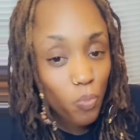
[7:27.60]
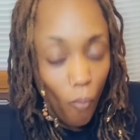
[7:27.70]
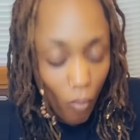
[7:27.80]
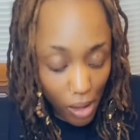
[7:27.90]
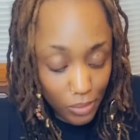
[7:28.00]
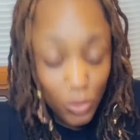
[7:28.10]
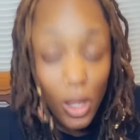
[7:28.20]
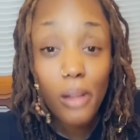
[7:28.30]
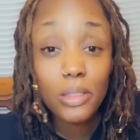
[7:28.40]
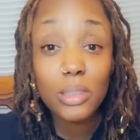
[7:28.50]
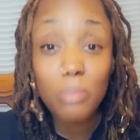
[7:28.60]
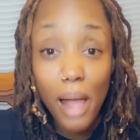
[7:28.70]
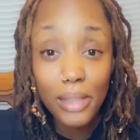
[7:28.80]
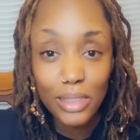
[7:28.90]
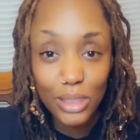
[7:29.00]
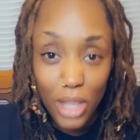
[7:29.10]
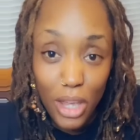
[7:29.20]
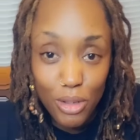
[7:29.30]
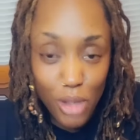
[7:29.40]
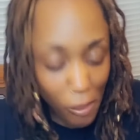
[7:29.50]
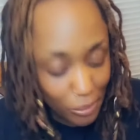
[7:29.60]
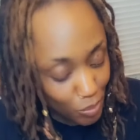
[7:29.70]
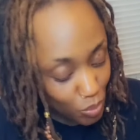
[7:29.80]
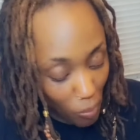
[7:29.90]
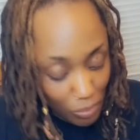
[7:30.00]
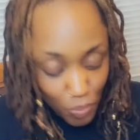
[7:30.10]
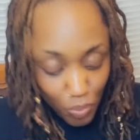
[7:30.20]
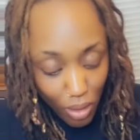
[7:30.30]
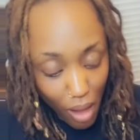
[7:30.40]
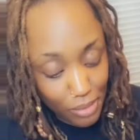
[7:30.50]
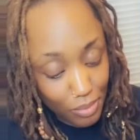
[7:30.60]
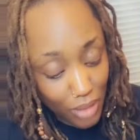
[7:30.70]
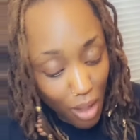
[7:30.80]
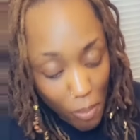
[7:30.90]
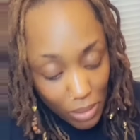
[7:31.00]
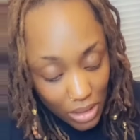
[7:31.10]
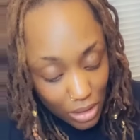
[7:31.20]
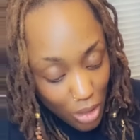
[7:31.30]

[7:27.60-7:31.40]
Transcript: to smack in your ears. Oh my gosh.